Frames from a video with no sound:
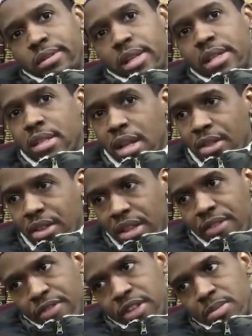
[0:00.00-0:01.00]
That's another
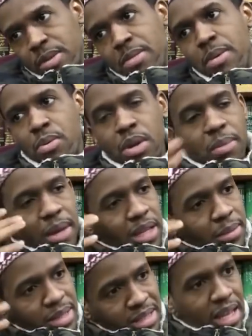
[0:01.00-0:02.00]
difference. Many people, they make
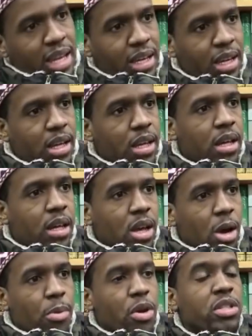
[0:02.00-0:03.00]
the mistake.
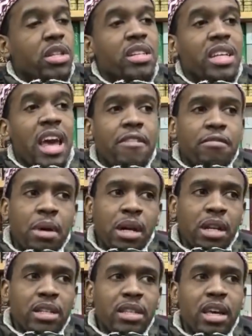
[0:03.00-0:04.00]
A person doesn't have
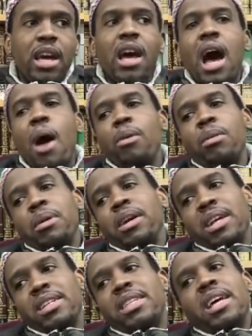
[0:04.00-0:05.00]
money and say, I want to be
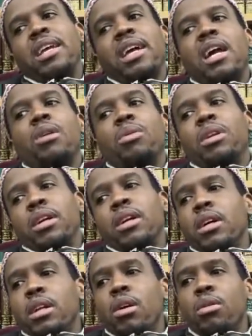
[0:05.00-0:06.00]
an ascetic. I don't want to.
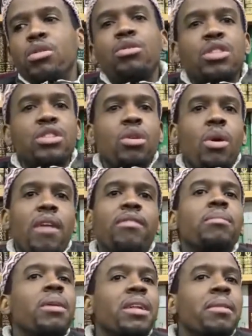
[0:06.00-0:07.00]
No, you just don't have
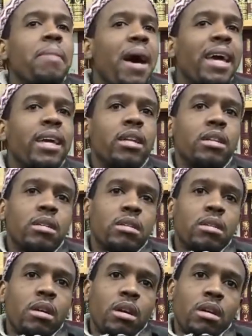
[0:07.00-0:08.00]
the money to buy it.
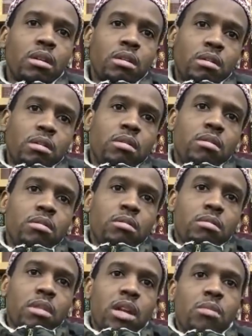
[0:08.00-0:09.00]

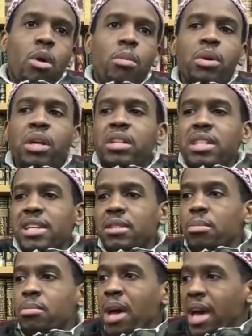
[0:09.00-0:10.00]
And the moment you get a chance
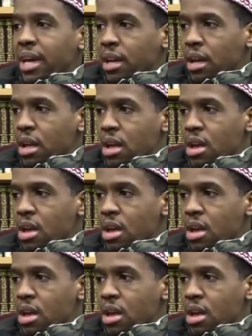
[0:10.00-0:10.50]
to beg,